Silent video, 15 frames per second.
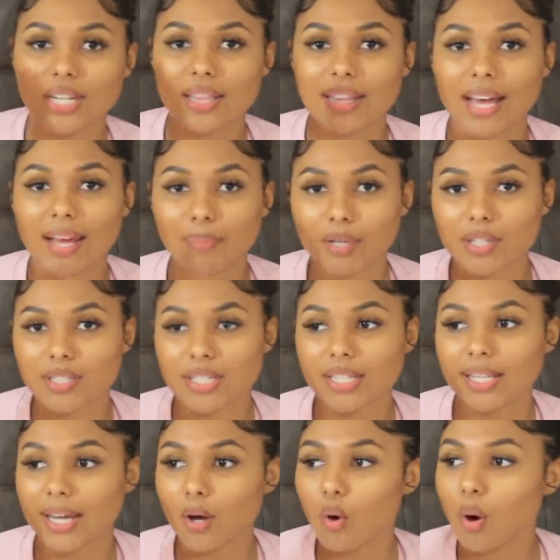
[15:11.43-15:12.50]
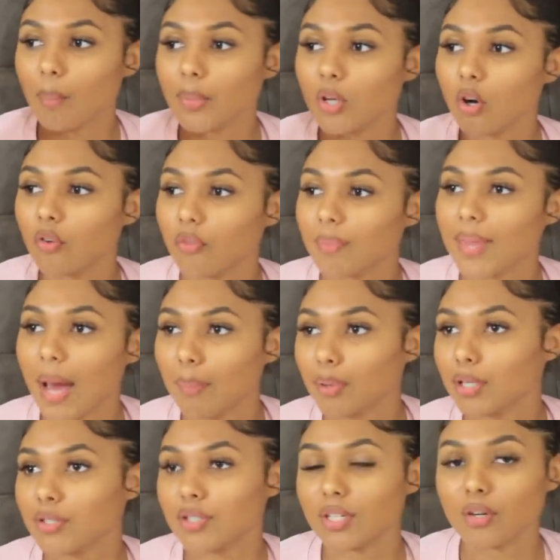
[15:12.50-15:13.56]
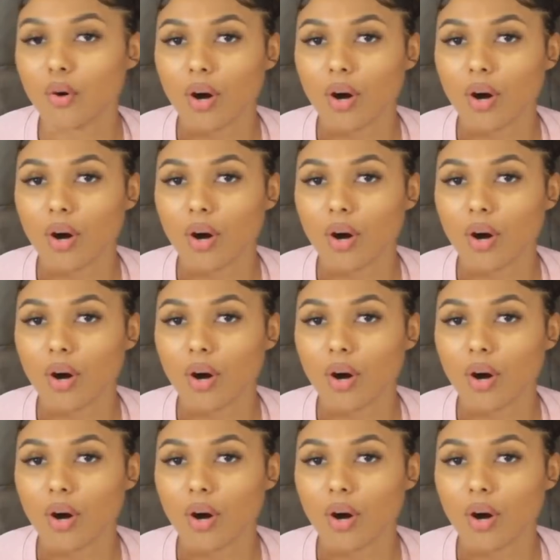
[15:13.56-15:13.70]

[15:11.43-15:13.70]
and that person, like, oh, a meal from that person,